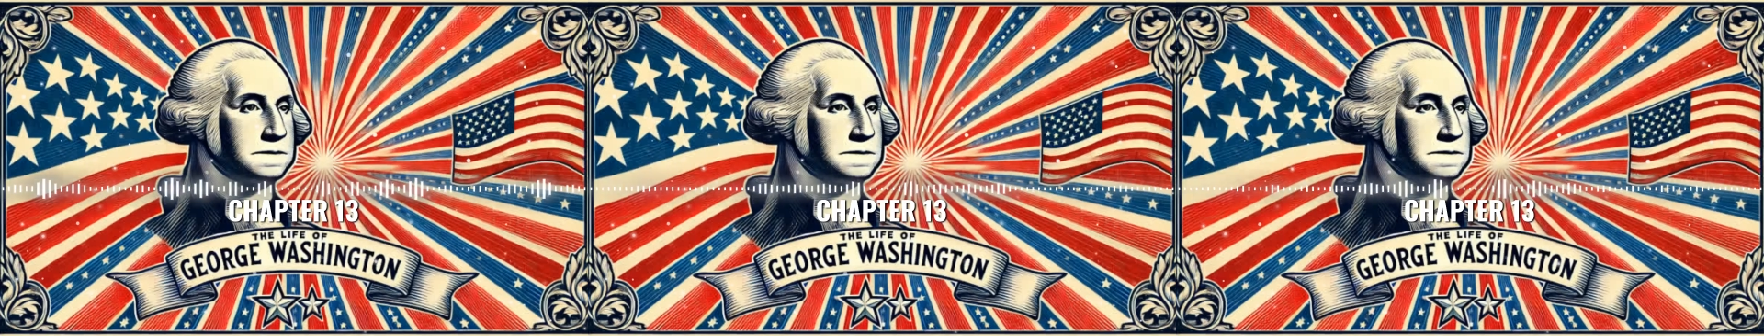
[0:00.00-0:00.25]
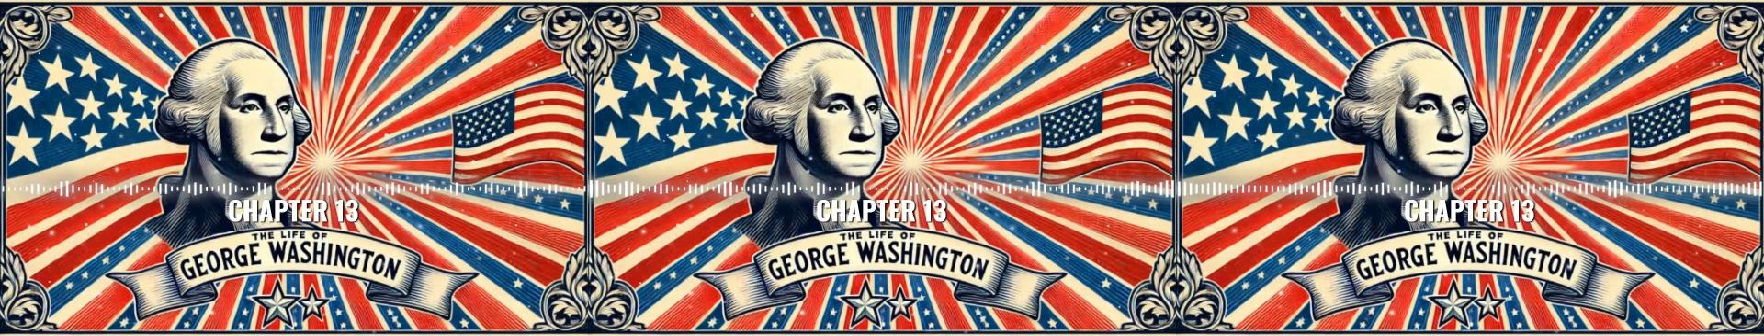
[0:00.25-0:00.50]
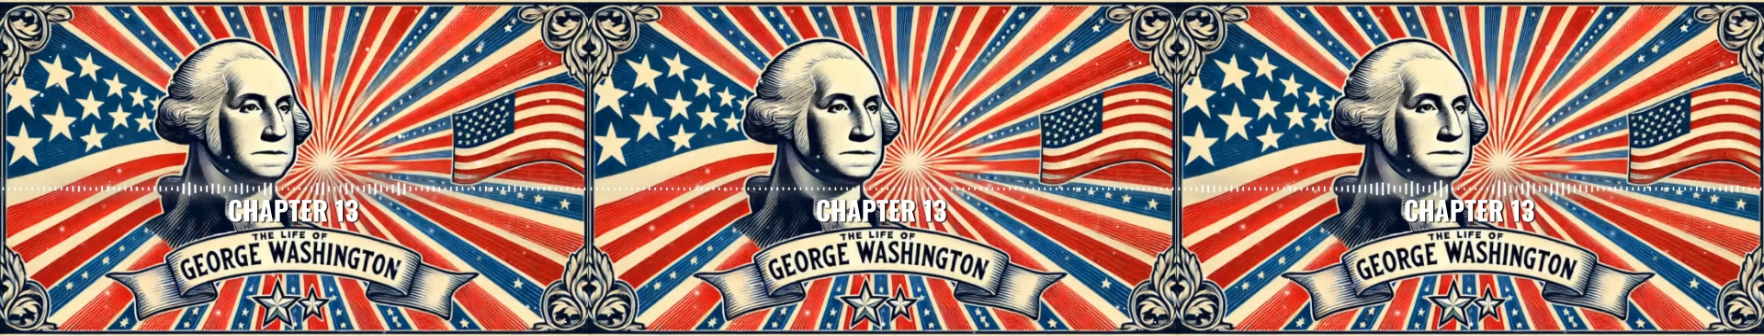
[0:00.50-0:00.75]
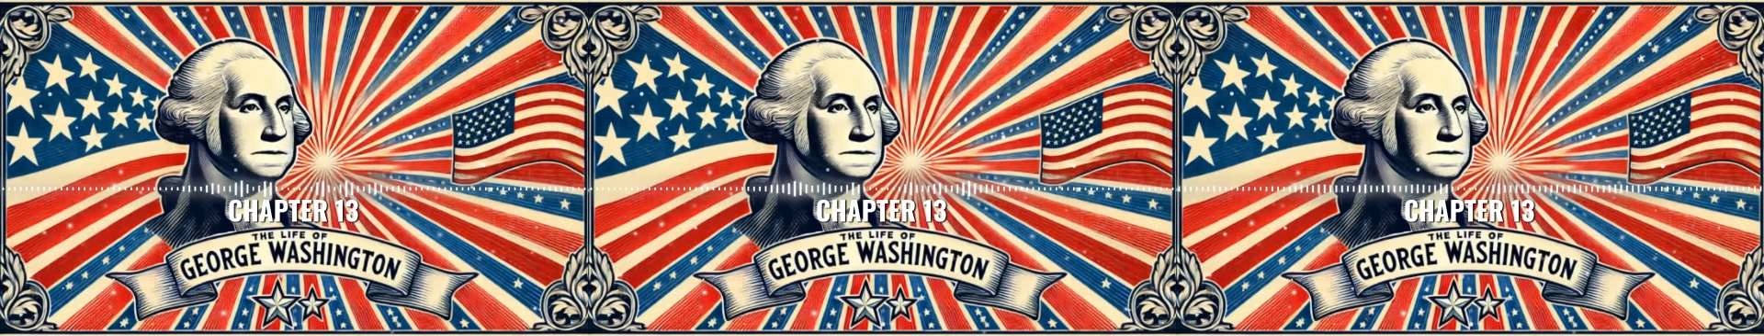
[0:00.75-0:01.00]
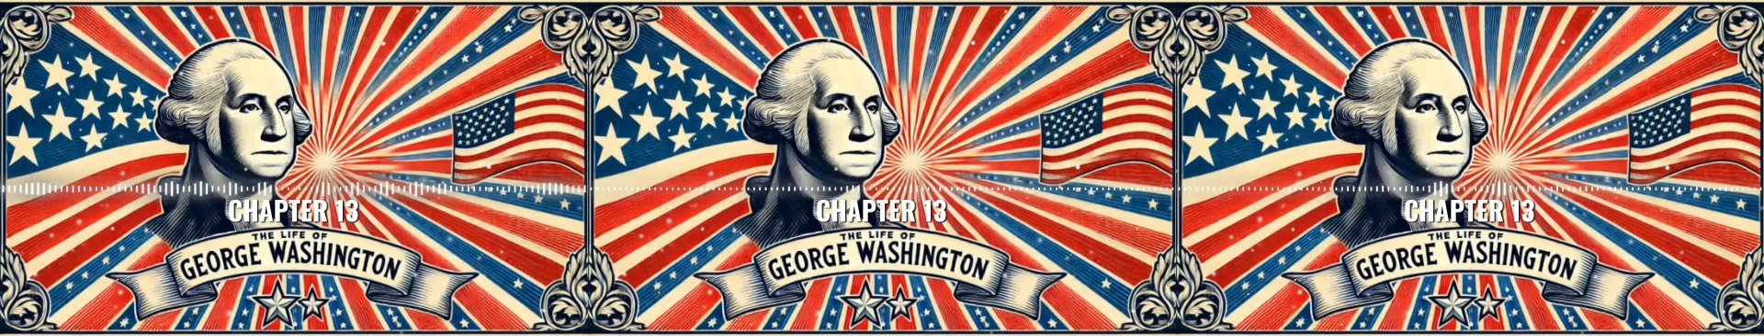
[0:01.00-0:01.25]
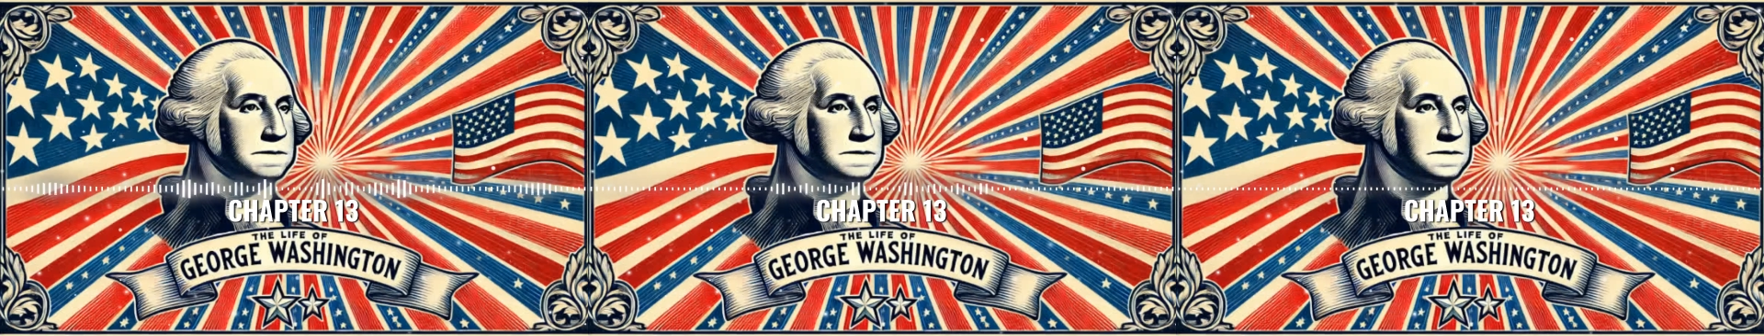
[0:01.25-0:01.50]
of miles from the
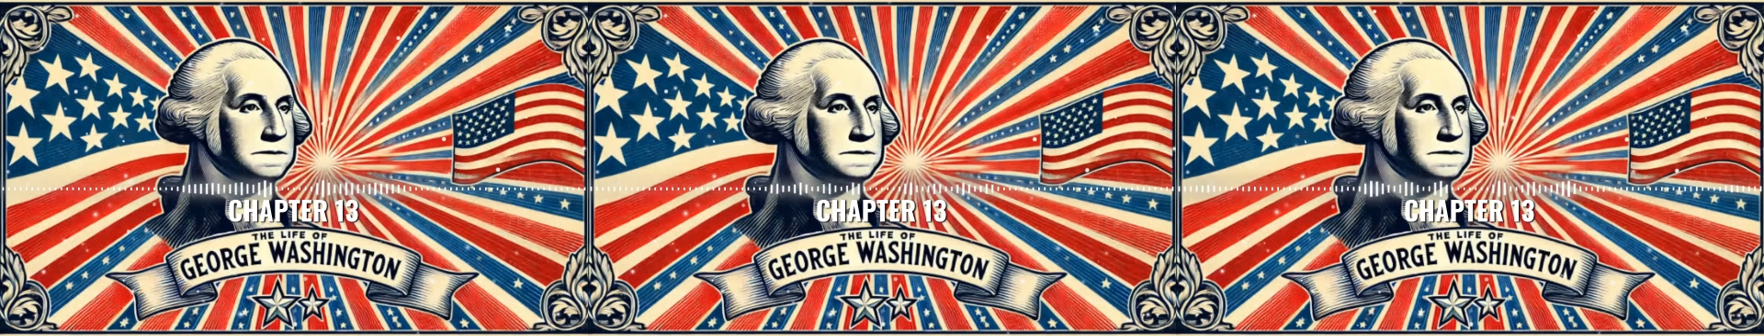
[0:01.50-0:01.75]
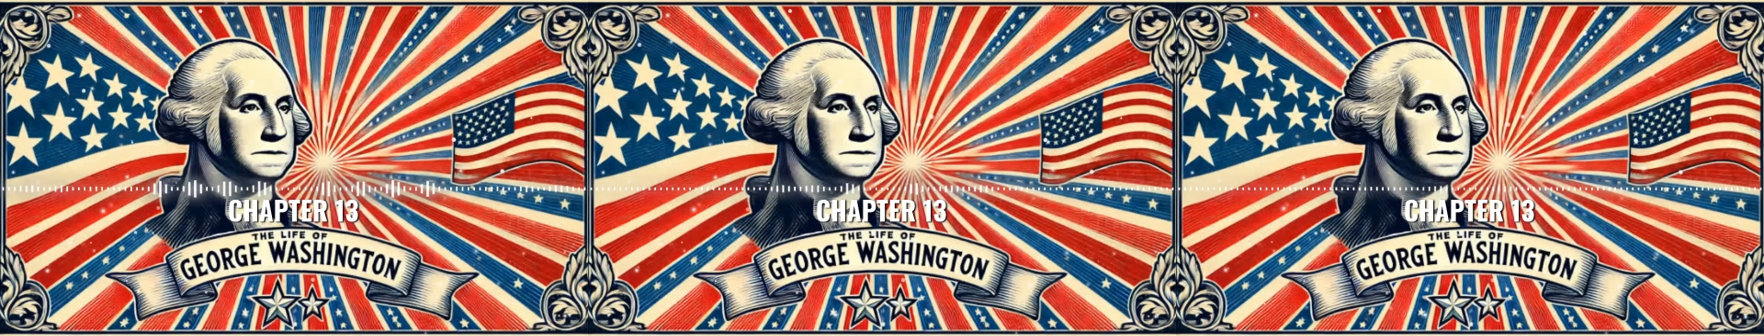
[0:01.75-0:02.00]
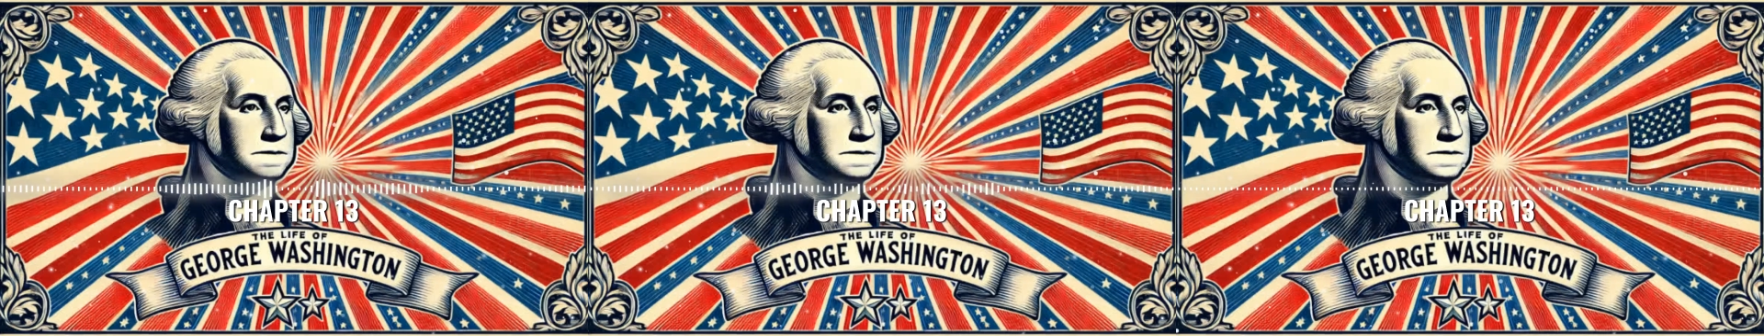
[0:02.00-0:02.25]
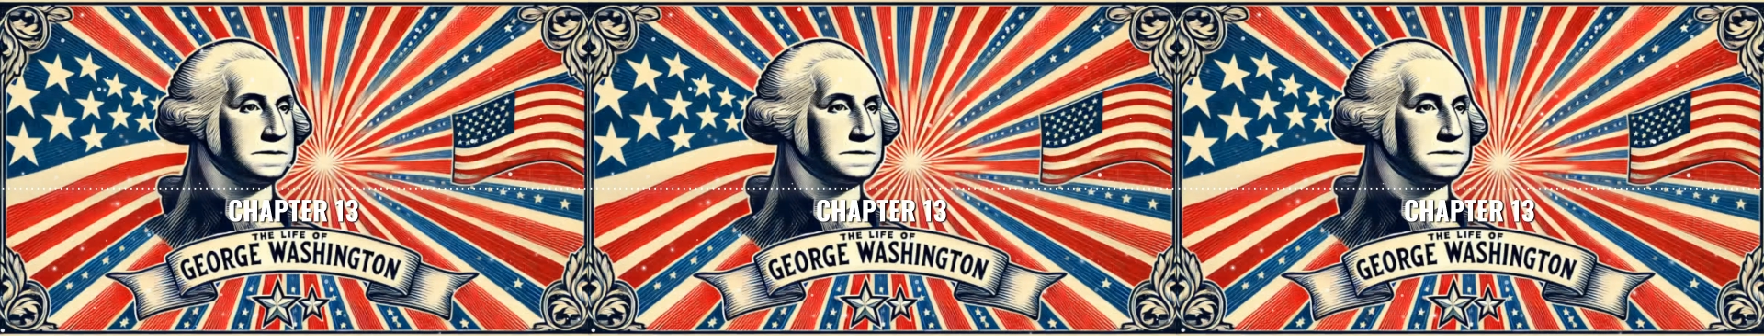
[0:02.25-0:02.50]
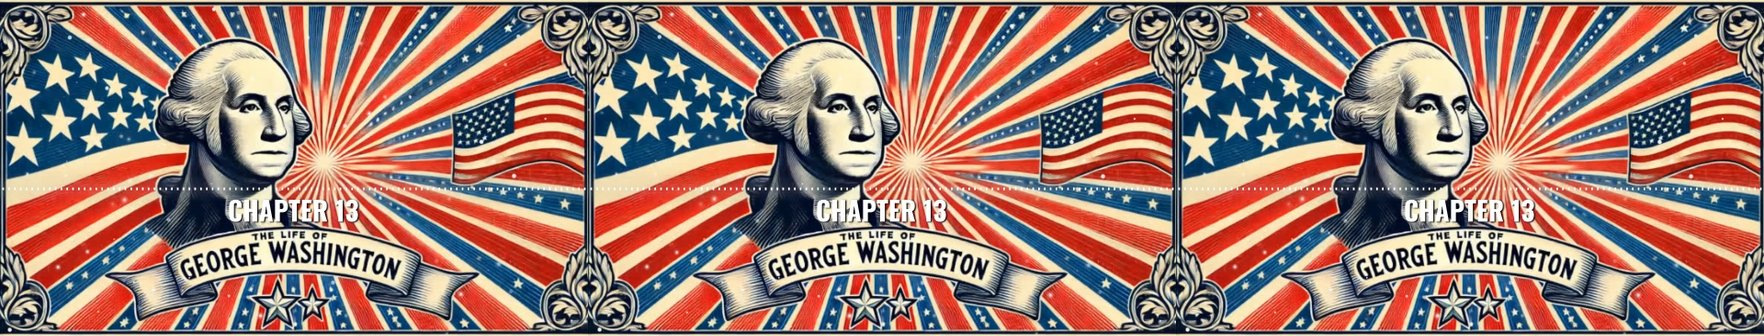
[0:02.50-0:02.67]
outpost of the redcoats,